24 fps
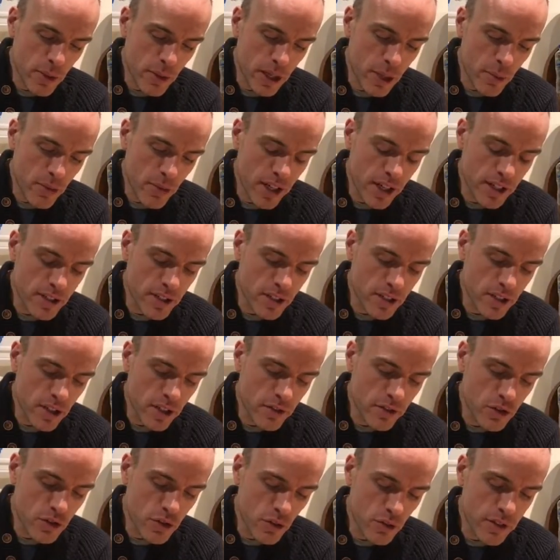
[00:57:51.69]
by the presence
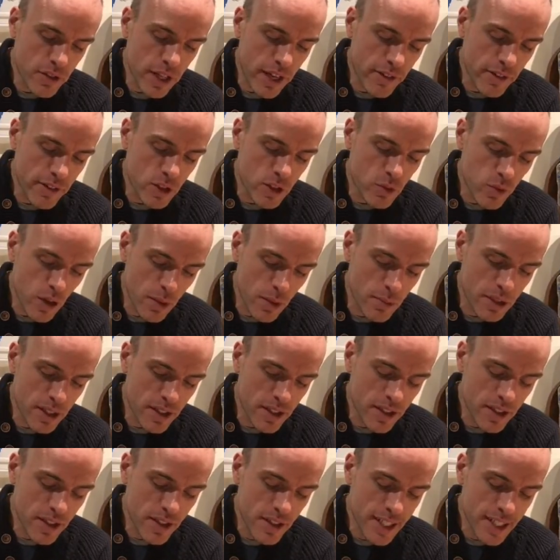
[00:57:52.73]
of Shukdev Goswami.